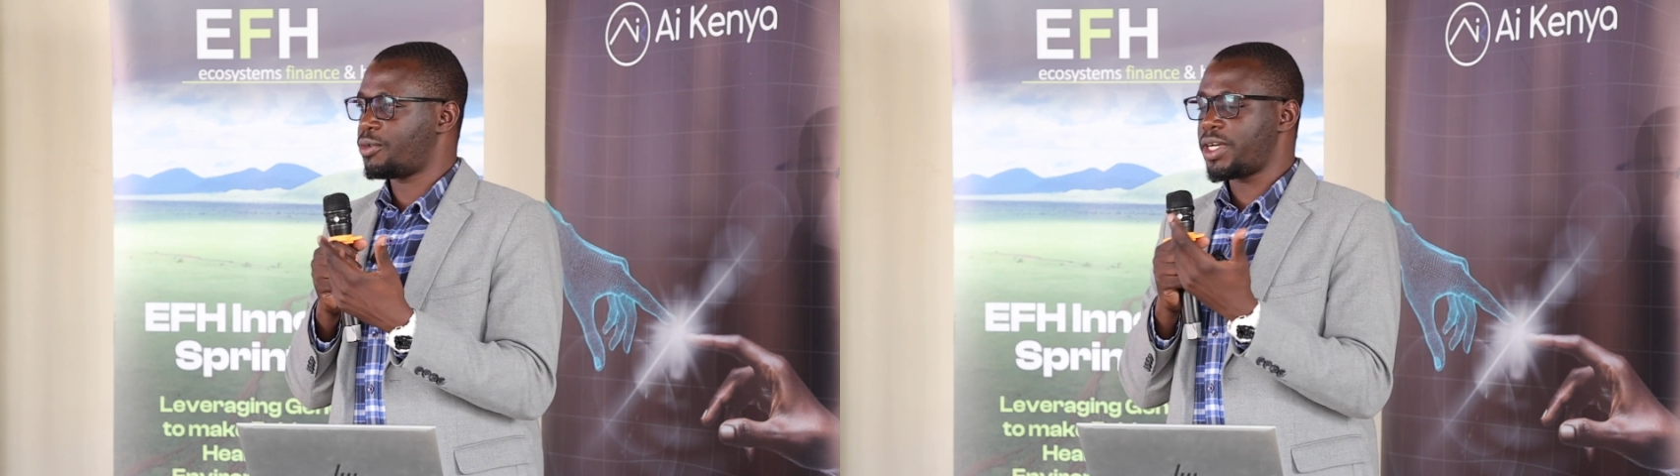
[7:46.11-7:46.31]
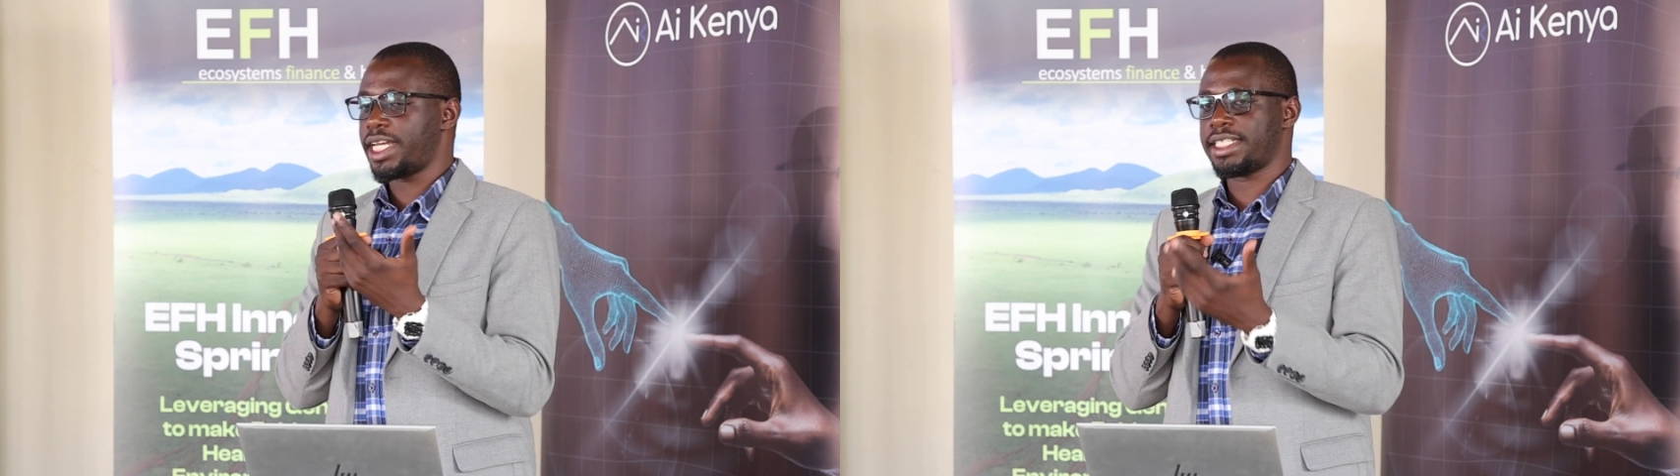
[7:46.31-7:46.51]

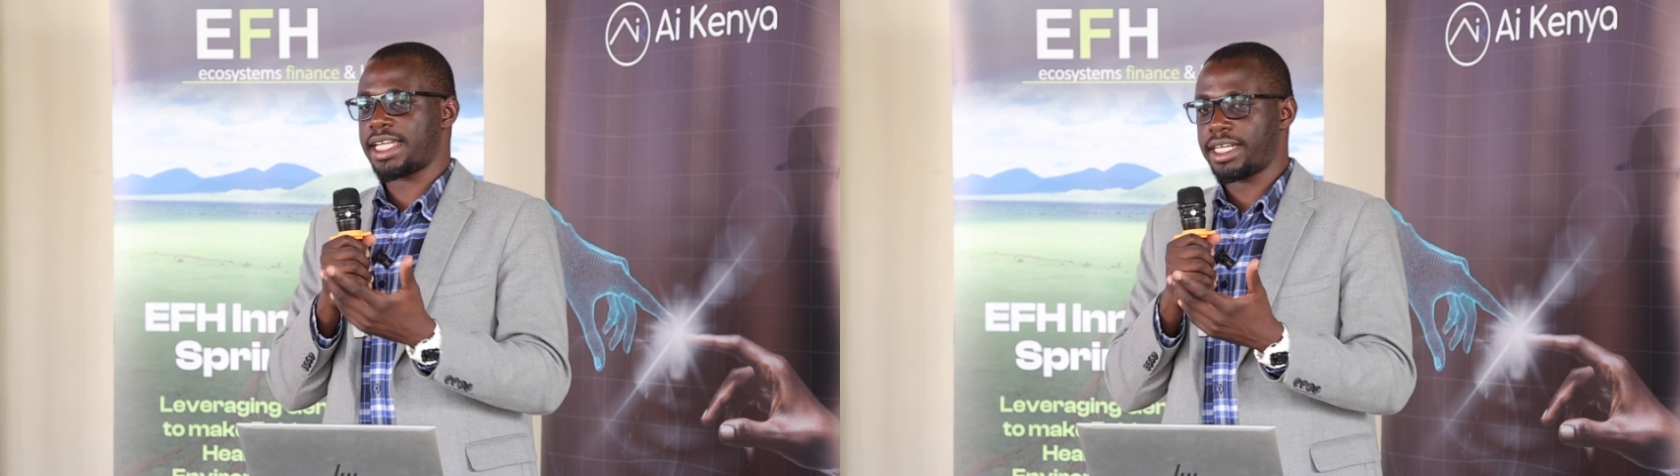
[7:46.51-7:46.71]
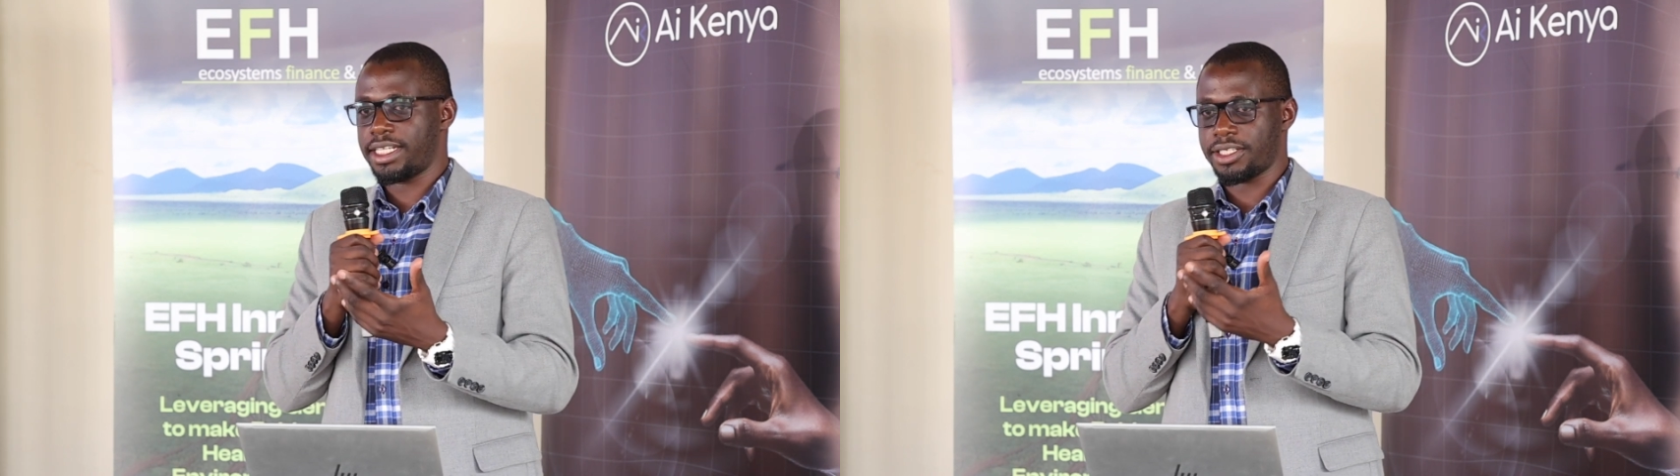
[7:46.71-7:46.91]
what
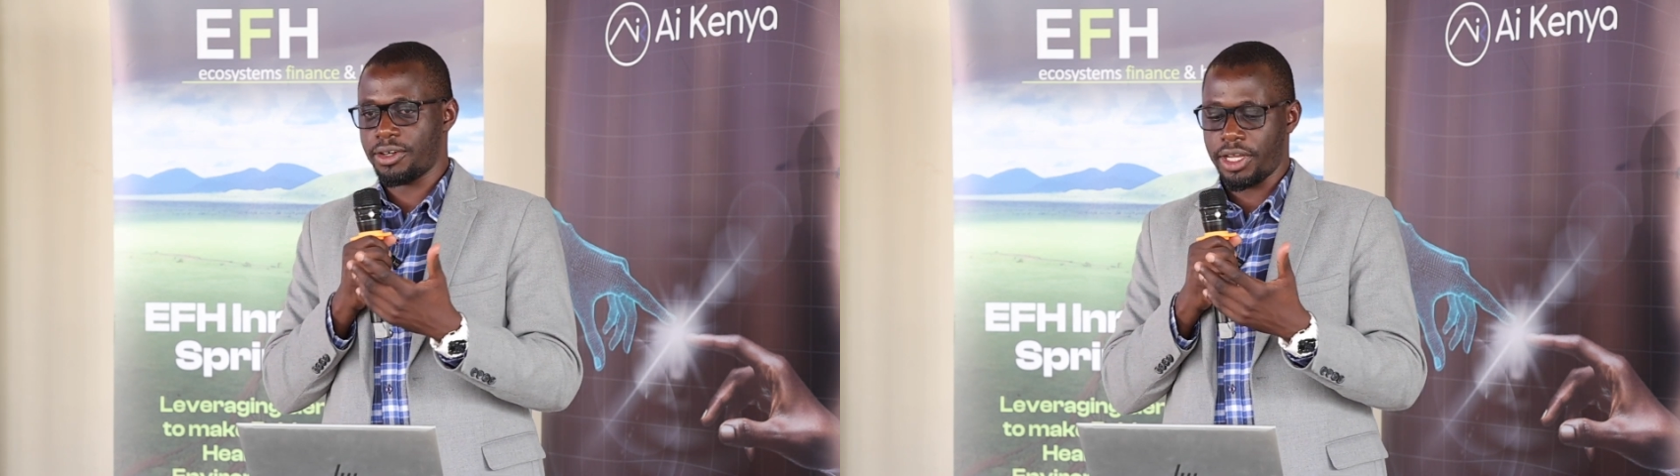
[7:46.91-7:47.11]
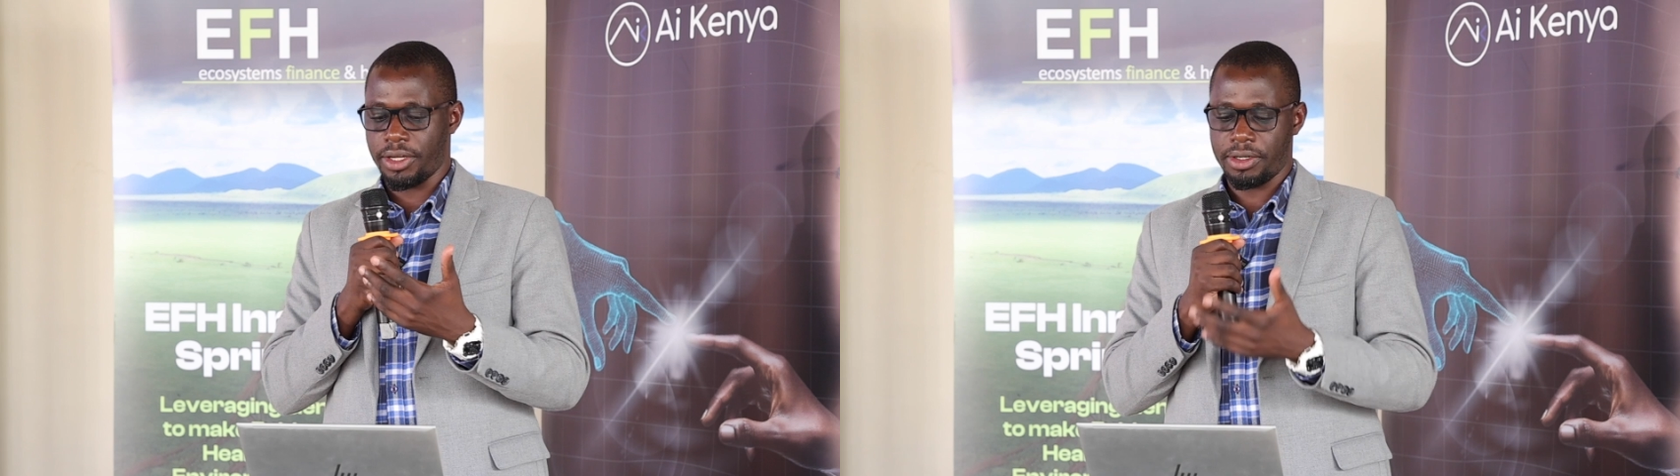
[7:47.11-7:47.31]
exactly is
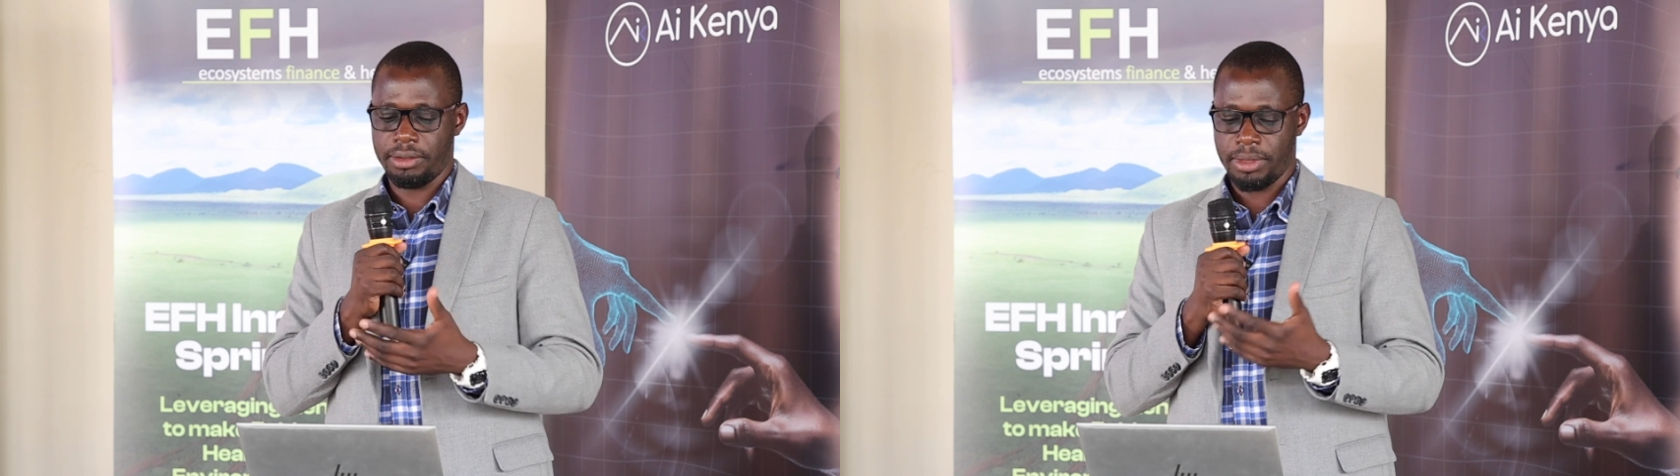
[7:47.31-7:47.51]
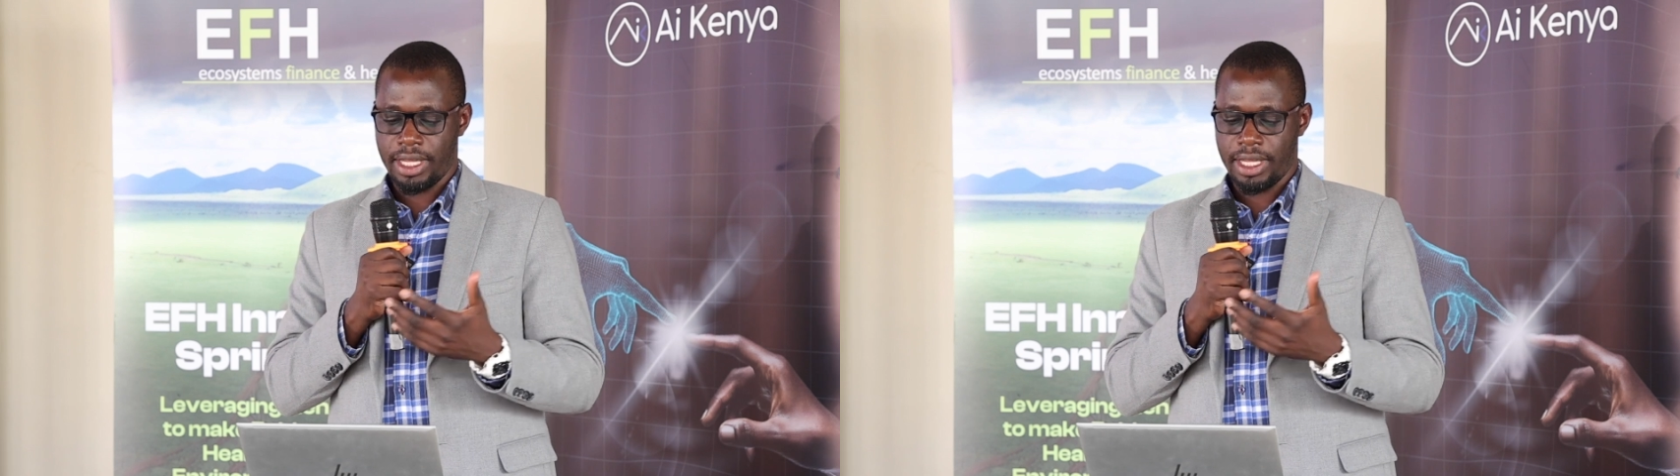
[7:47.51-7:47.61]
going on.